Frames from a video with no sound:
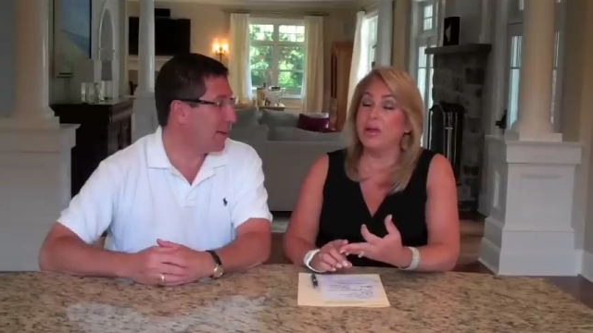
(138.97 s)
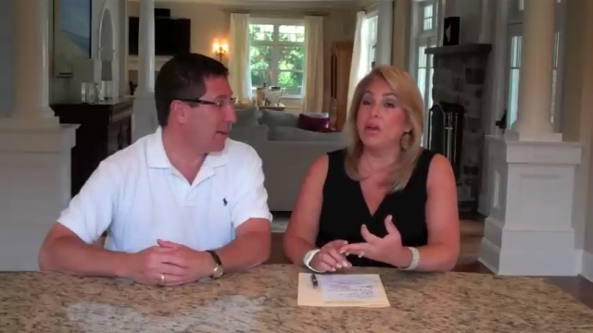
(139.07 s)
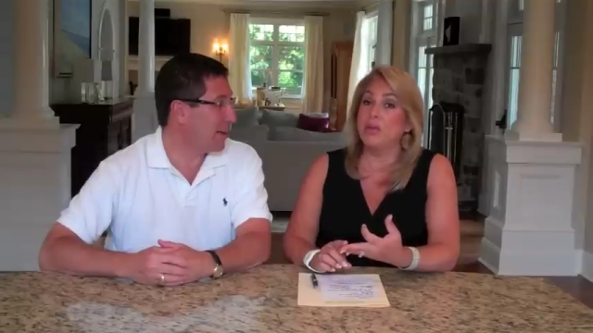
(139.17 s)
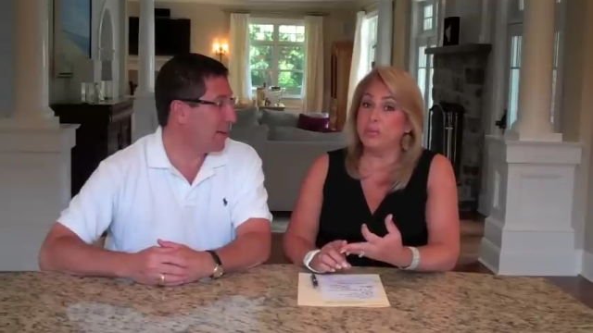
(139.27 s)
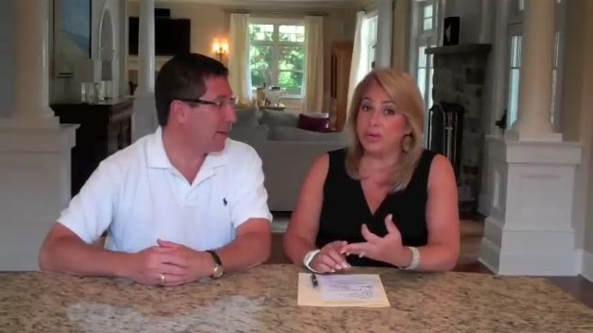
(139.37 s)

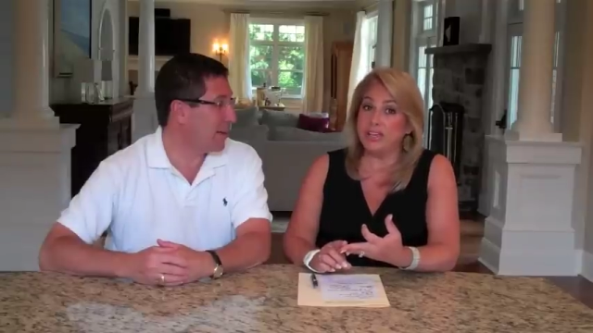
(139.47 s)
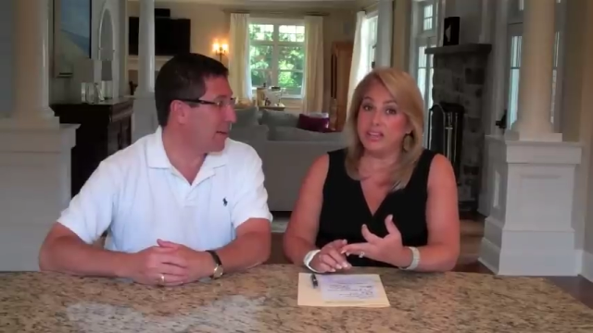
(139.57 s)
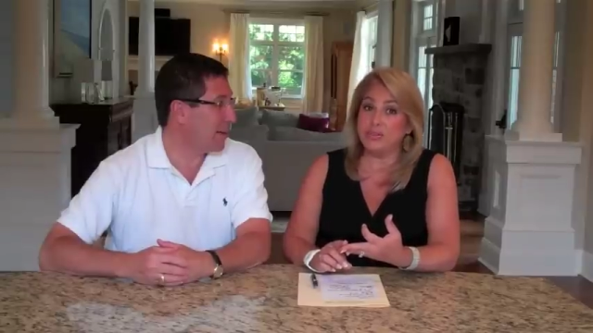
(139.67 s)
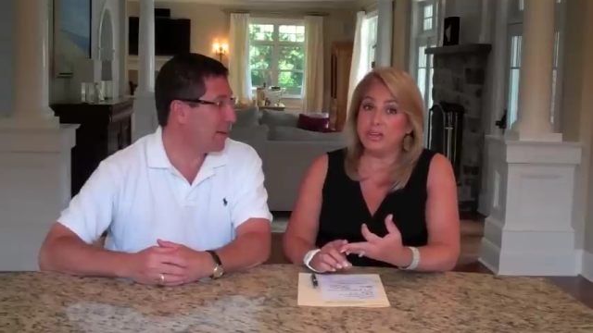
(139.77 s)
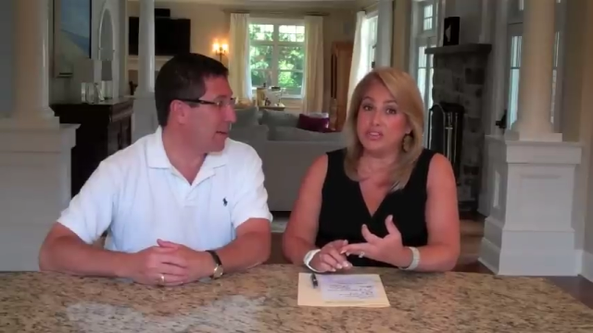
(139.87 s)
Speaker 1: pretty nice
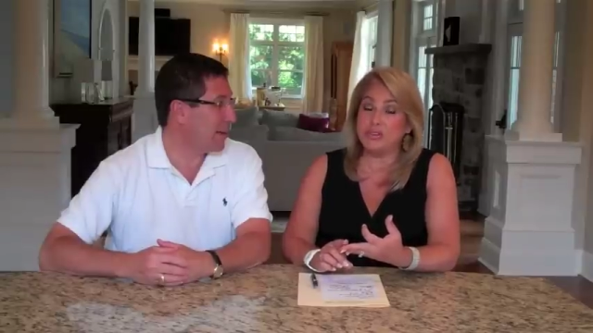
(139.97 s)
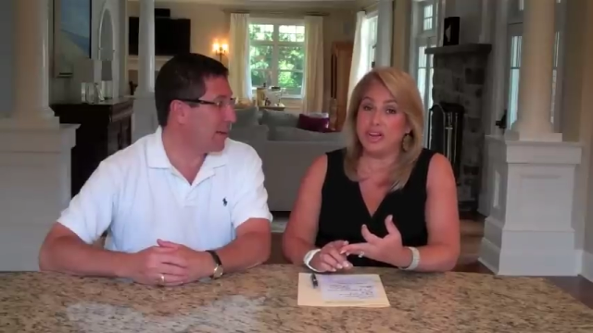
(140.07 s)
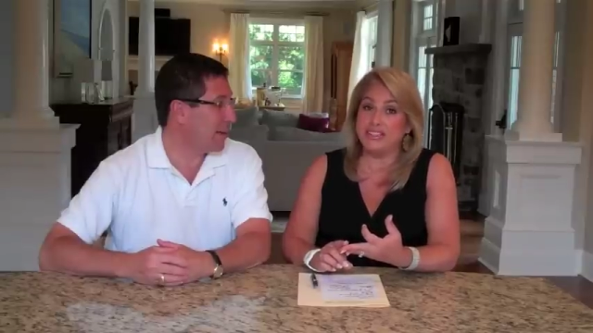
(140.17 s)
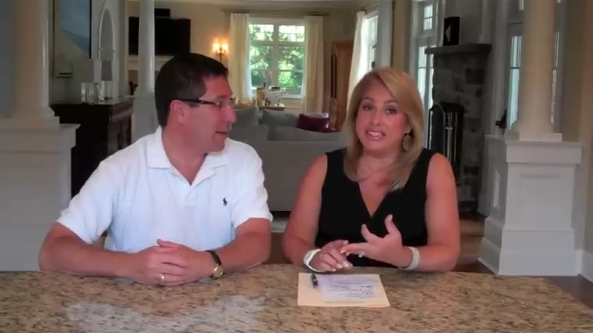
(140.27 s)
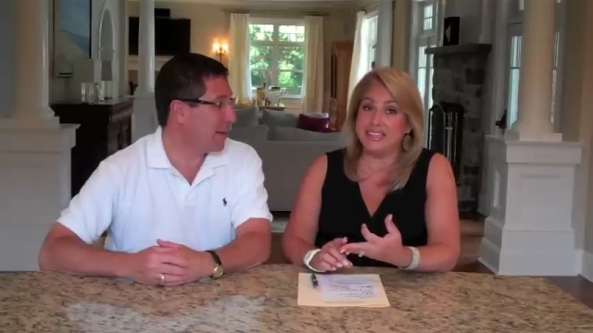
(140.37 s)

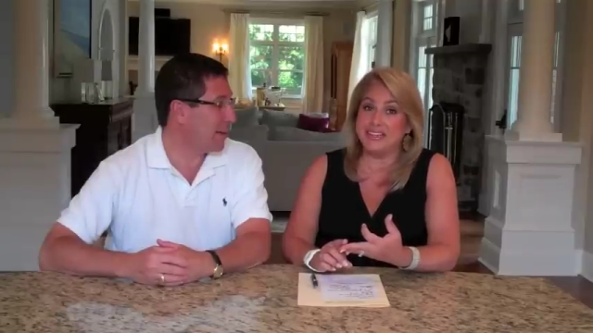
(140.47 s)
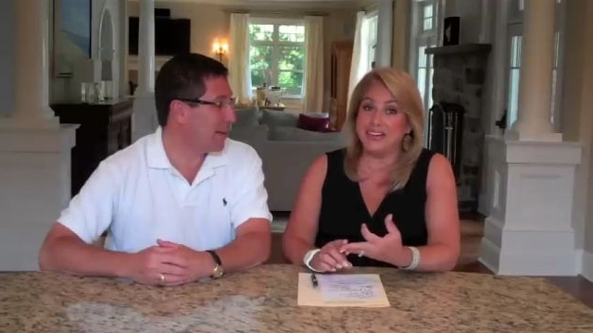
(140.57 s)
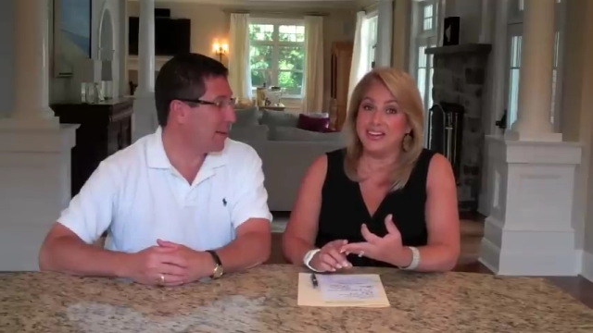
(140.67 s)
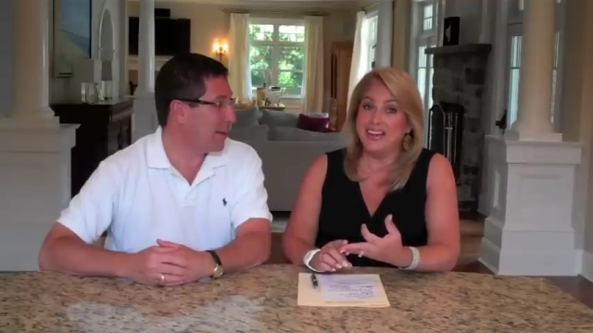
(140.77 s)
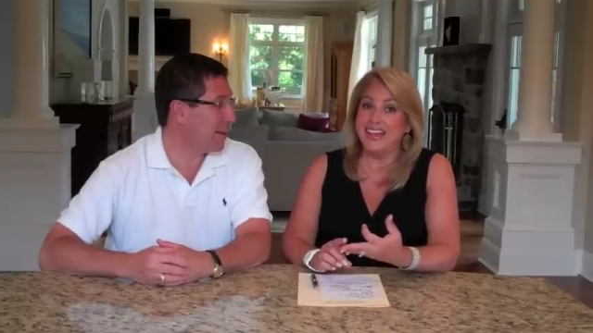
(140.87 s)
restaurants here
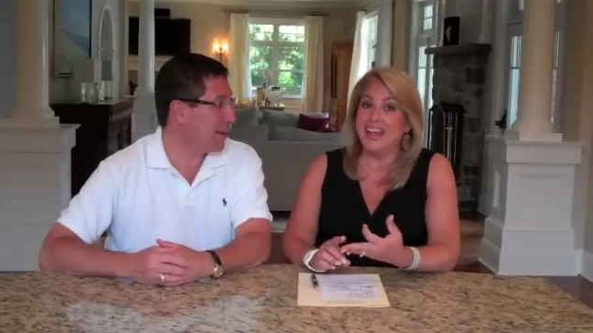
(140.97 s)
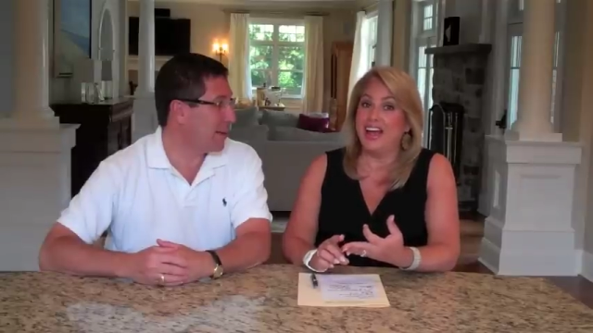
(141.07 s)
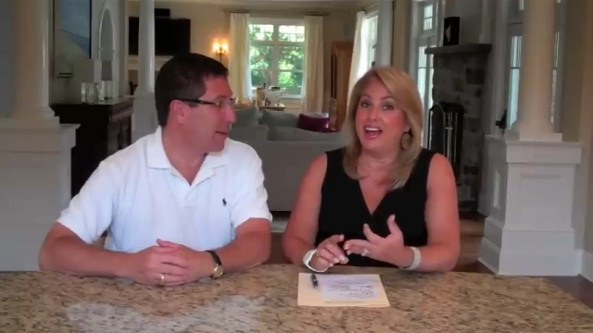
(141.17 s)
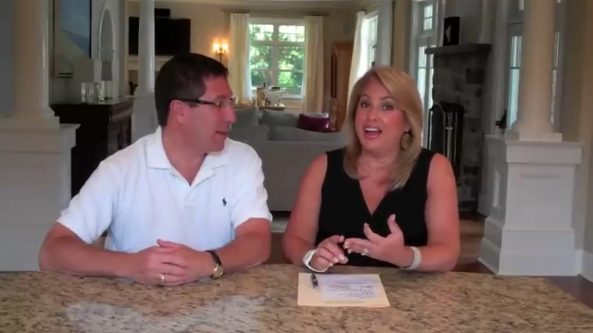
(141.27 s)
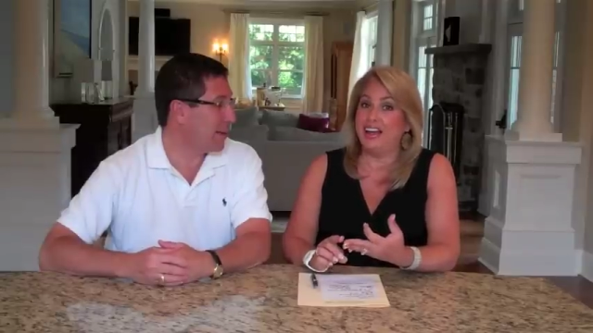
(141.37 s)

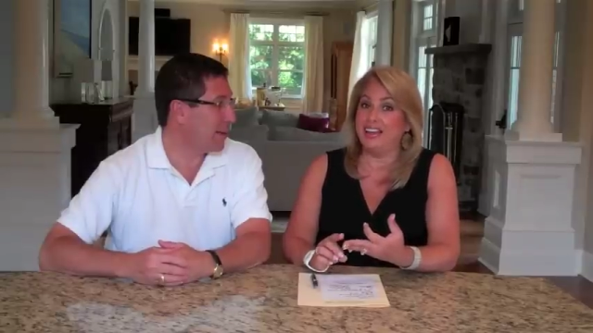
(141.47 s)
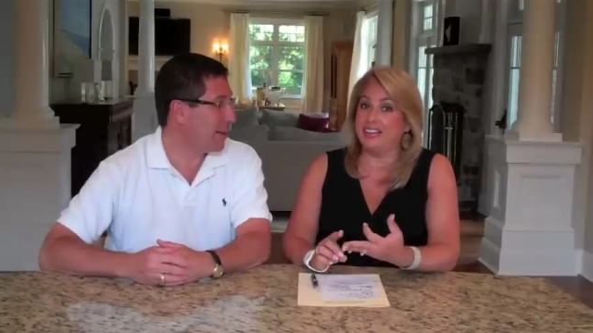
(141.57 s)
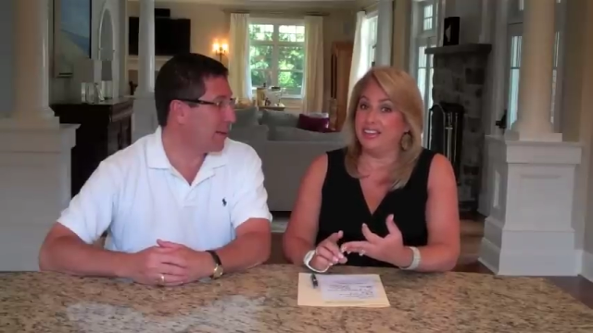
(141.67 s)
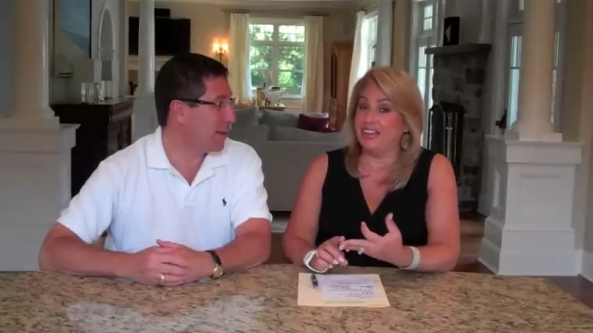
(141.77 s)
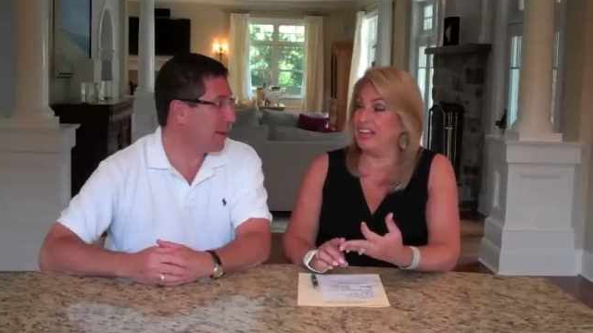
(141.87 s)
uh, in the
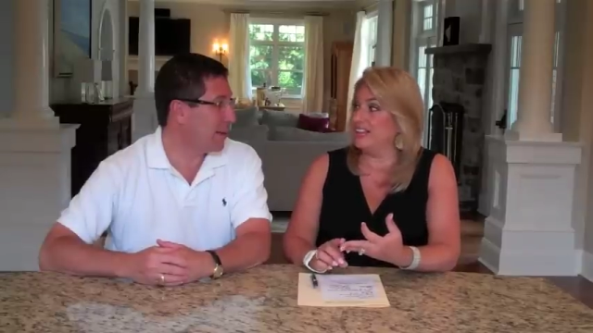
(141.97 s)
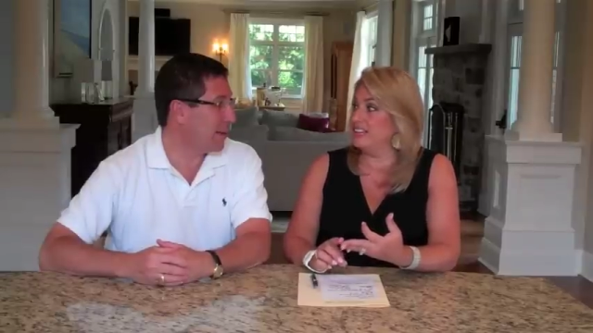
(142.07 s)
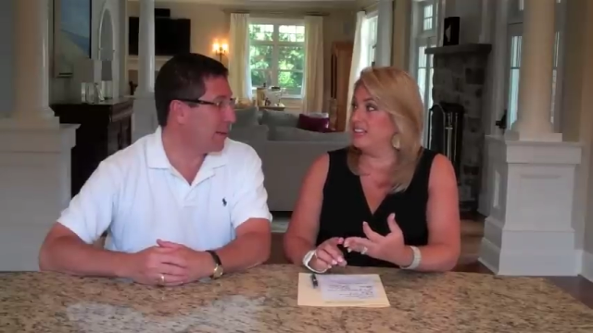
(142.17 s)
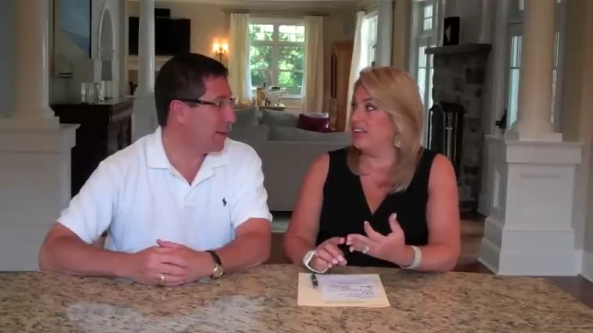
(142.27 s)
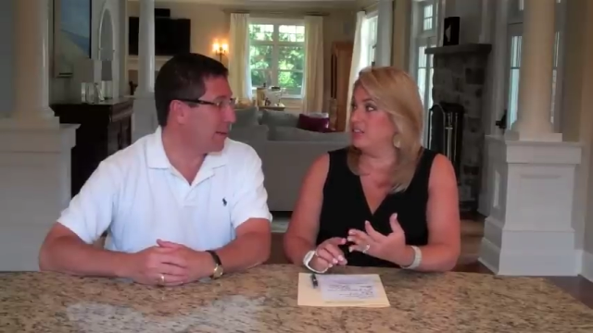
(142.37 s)
United States.